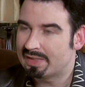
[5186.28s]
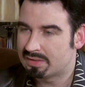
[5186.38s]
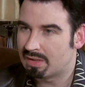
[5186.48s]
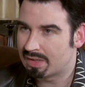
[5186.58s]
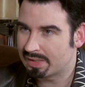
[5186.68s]

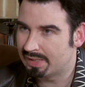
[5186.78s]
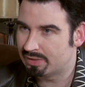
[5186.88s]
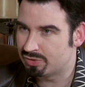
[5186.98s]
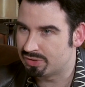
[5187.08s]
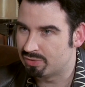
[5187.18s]
That dark
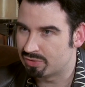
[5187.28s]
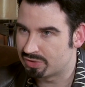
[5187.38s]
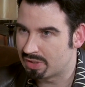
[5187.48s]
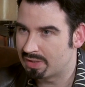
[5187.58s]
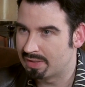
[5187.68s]
energy you're
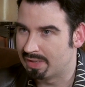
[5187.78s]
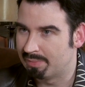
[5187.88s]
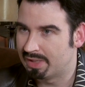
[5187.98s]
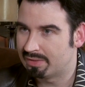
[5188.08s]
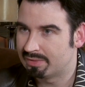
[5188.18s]
talking
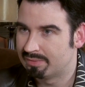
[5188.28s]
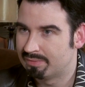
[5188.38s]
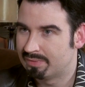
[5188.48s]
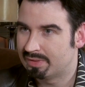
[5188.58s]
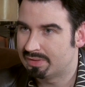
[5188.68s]
about,
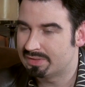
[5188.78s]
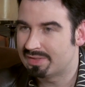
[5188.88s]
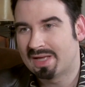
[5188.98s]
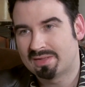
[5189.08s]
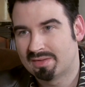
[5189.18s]
is
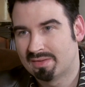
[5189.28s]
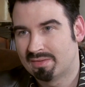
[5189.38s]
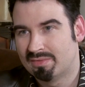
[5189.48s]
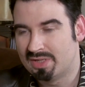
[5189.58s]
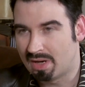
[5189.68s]
that
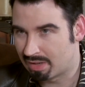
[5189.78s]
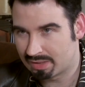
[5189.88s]
the